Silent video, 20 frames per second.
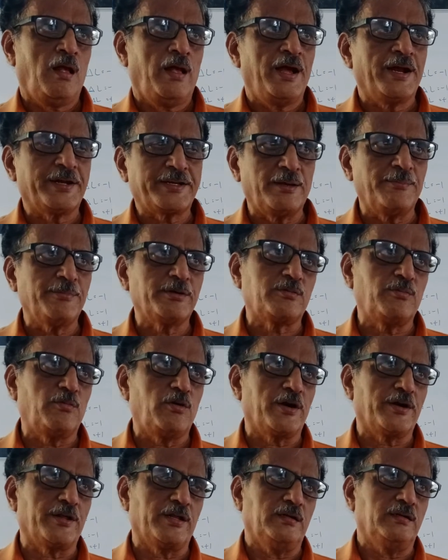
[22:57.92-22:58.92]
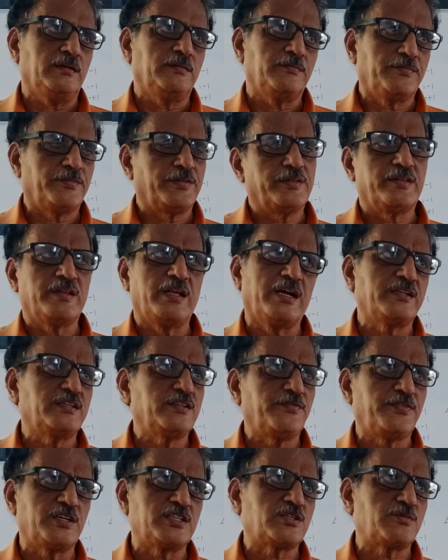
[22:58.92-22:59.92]
atomic model, not
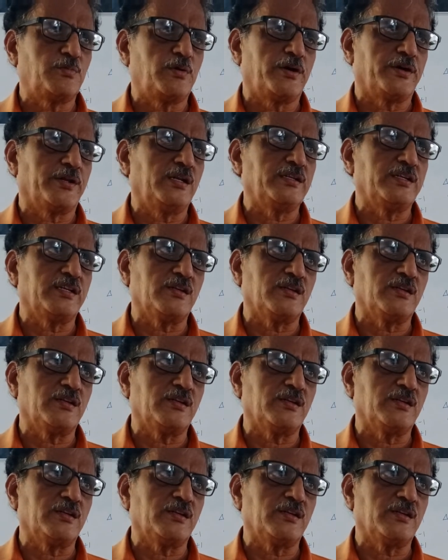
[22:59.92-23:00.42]
the first model,